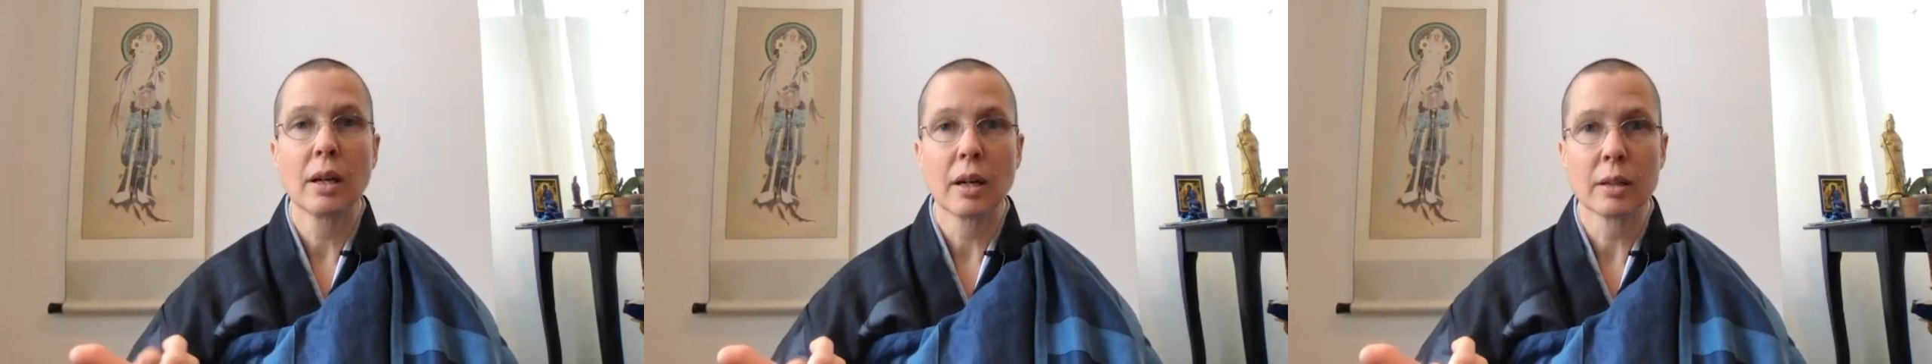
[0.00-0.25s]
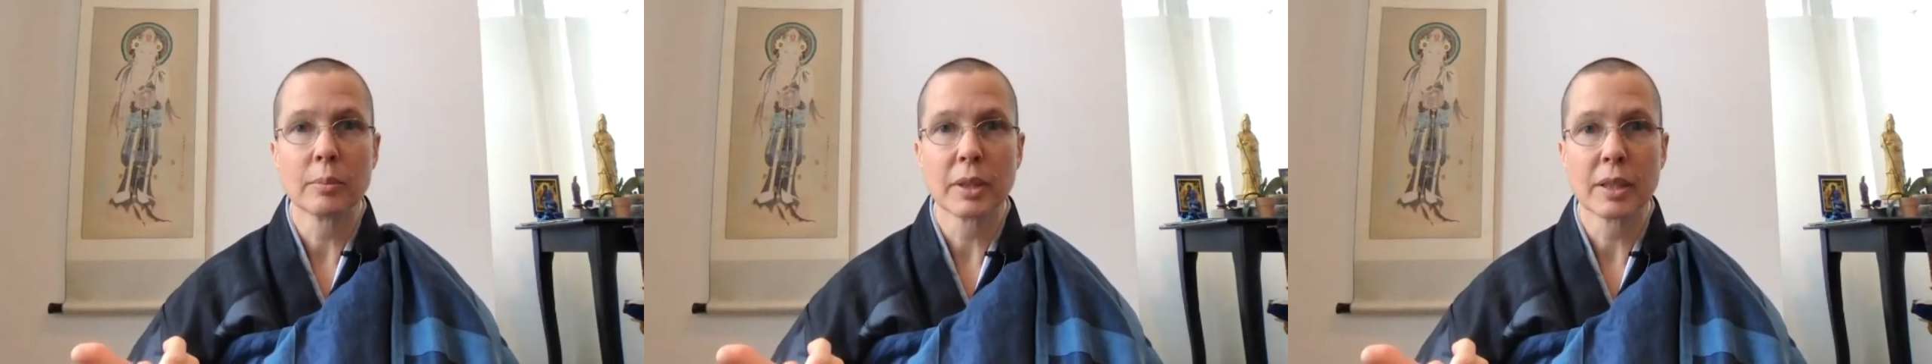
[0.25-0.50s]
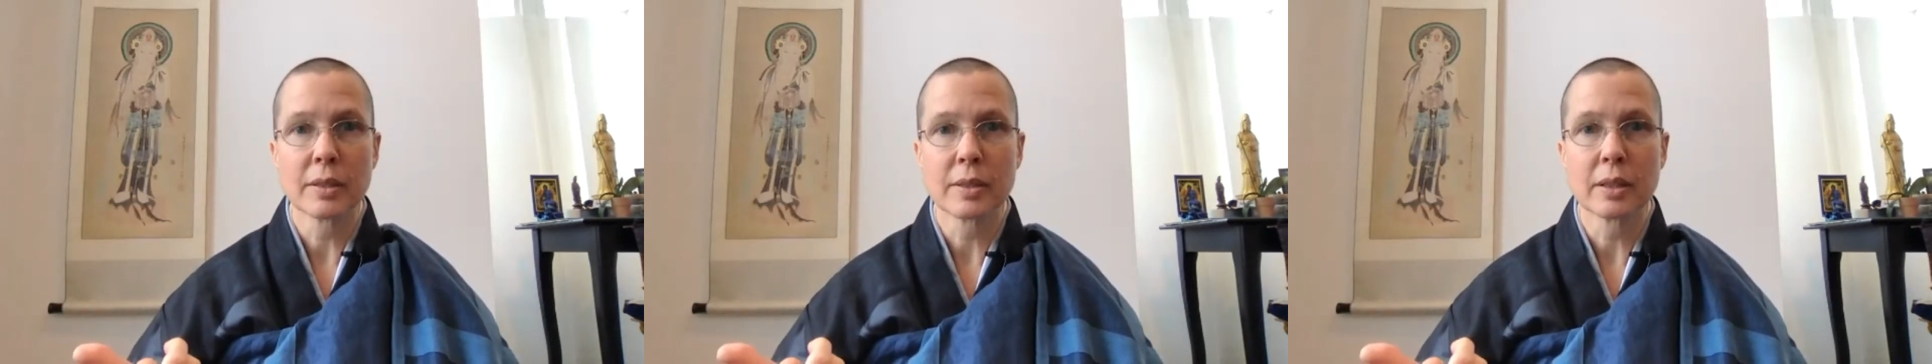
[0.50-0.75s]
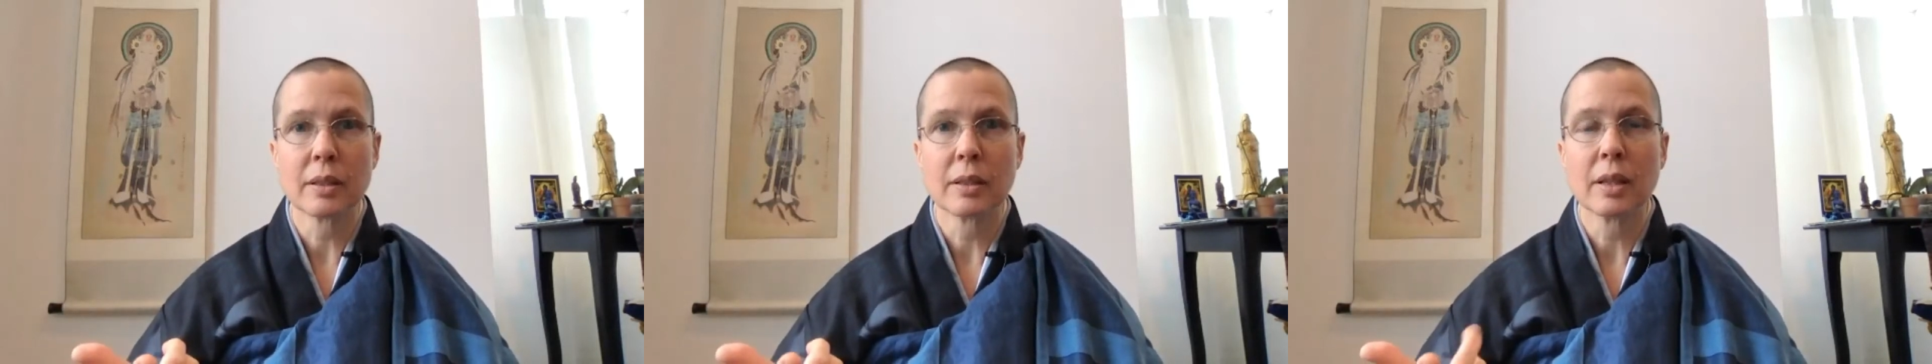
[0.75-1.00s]

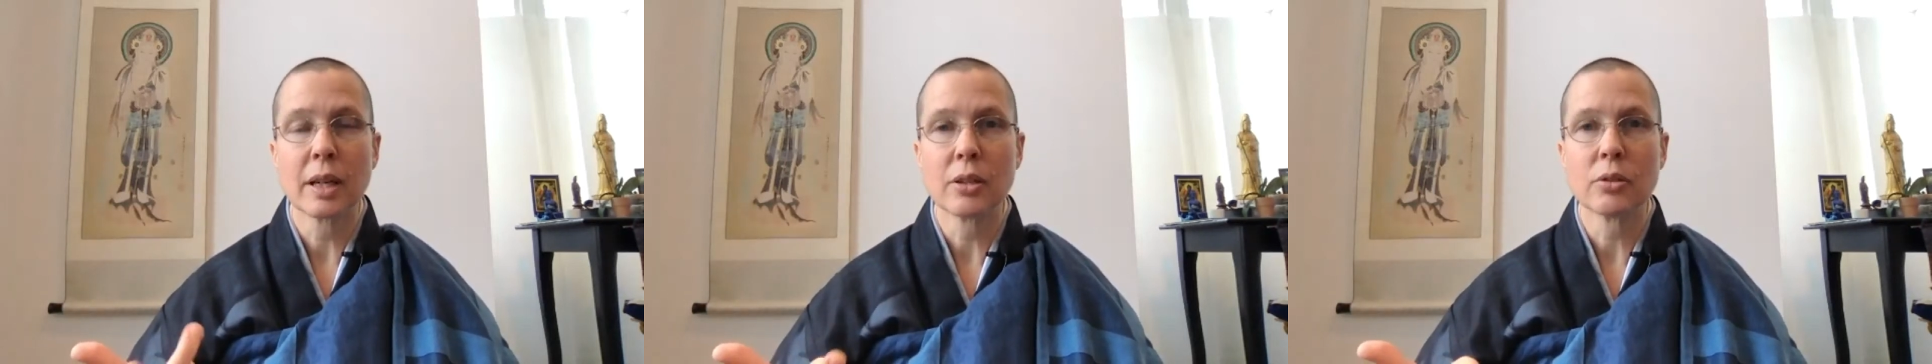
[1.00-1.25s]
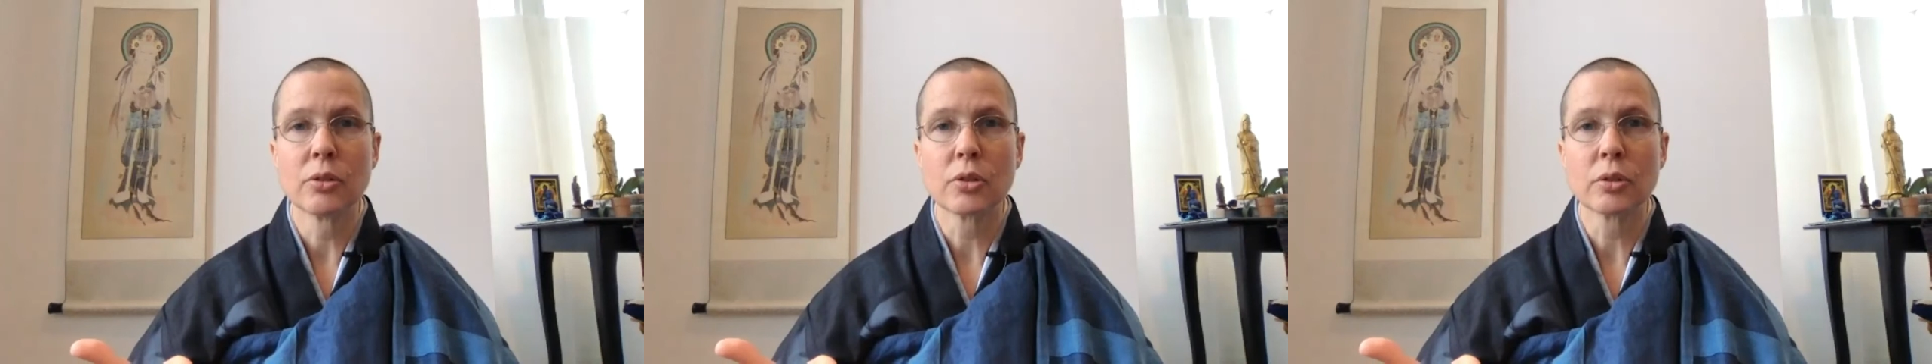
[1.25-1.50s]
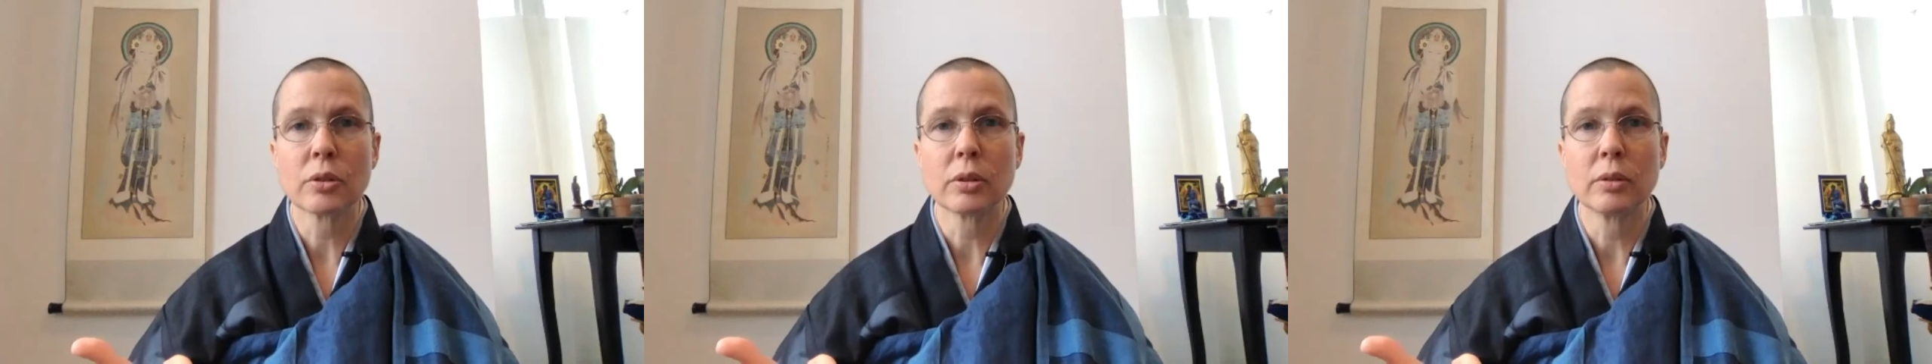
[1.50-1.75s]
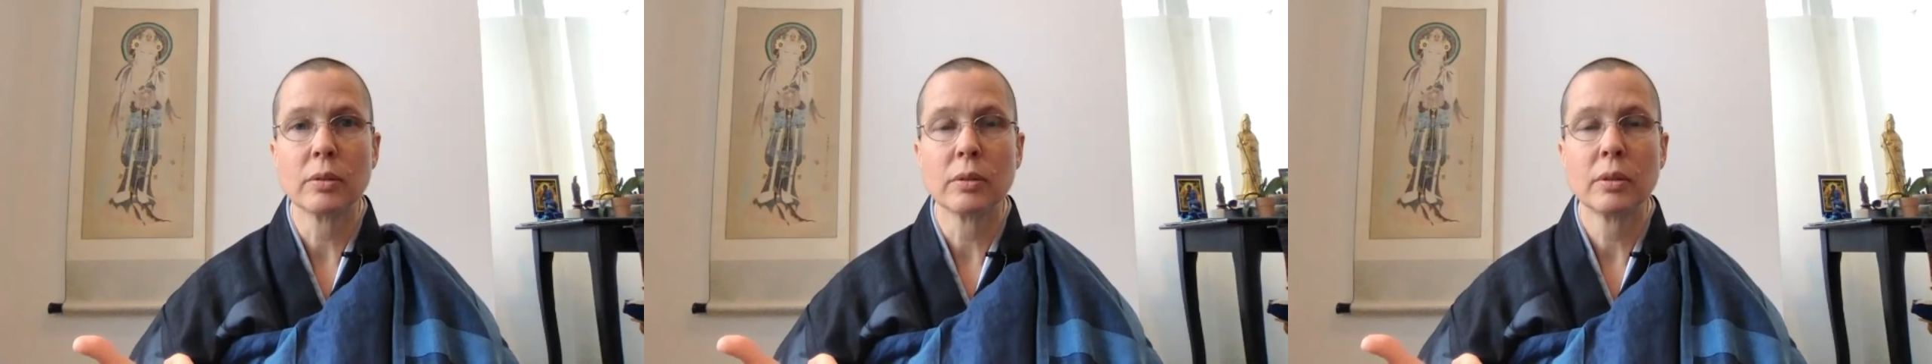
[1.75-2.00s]
unpleasant, and neutral.